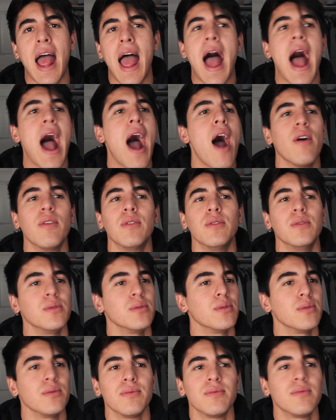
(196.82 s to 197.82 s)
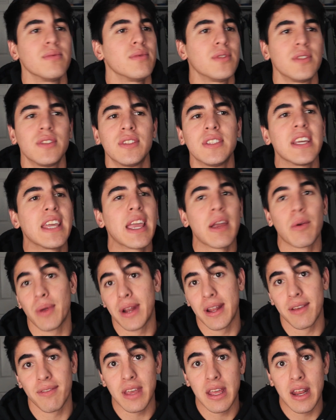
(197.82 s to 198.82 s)
how to get
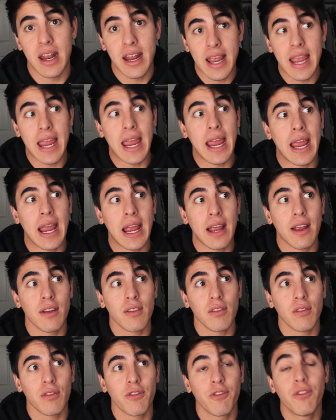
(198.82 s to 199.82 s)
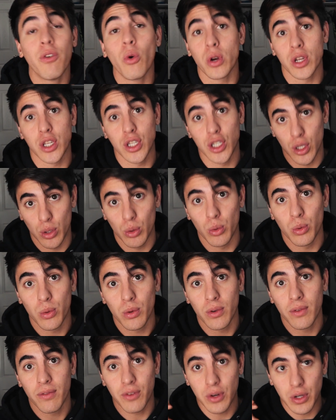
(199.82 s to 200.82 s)
rid of it for
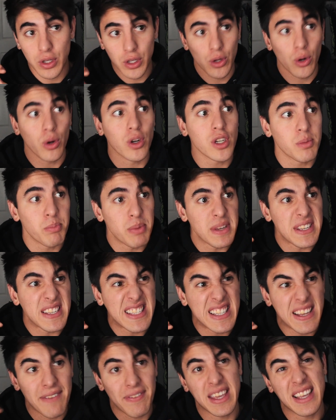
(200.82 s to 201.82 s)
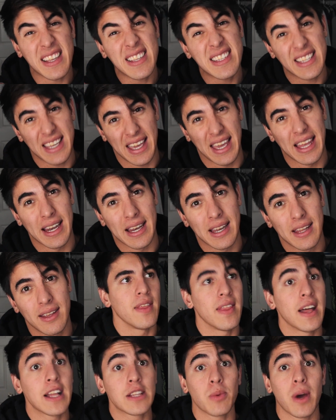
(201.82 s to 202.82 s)
your specific skin.
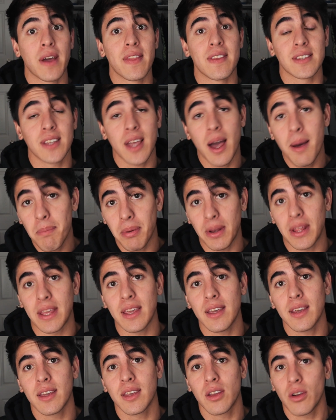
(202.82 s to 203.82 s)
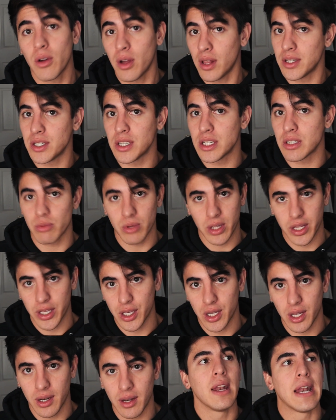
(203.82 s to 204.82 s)
That's why this company, Curology, is really
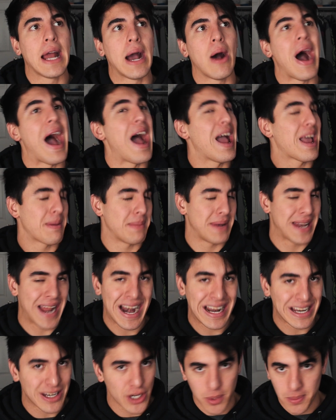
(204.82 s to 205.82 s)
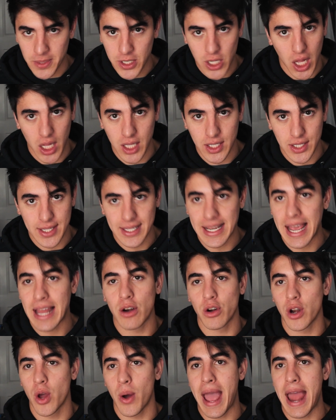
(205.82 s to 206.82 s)
good. Now, I am not a dermatologist. I
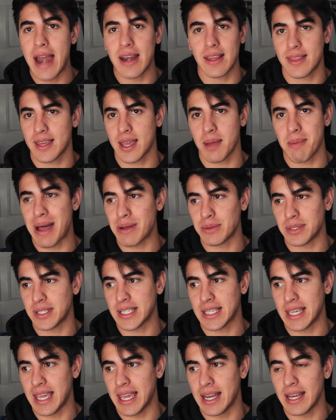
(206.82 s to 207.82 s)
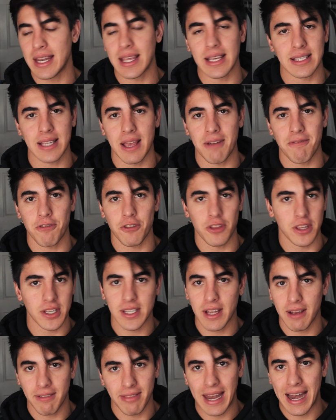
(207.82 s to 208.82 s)
don't know anything about skin except for the
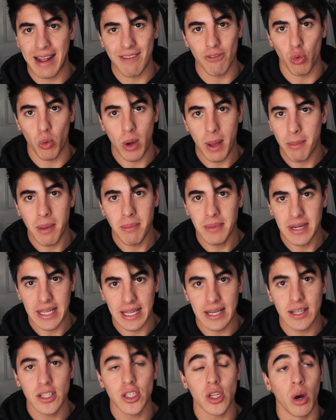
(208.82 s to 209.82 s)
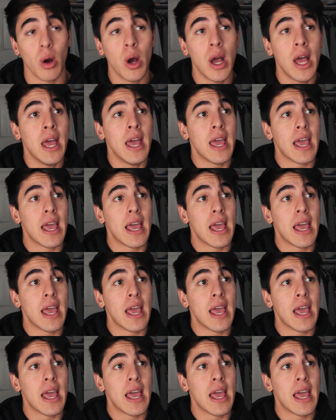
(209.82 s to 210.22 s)
stuff that I have a WebMD'd. So